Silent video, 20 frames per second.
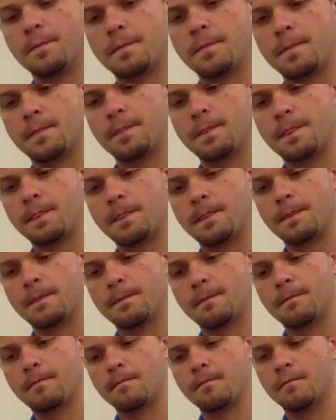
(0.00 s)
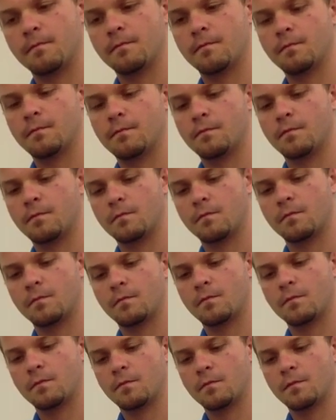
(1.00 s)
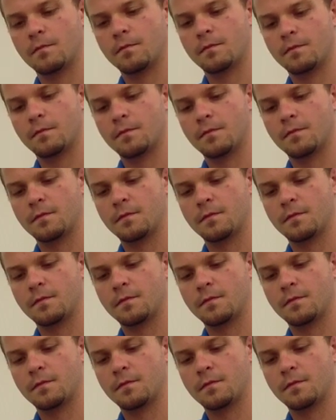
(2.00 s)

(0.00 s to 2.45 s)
(silence)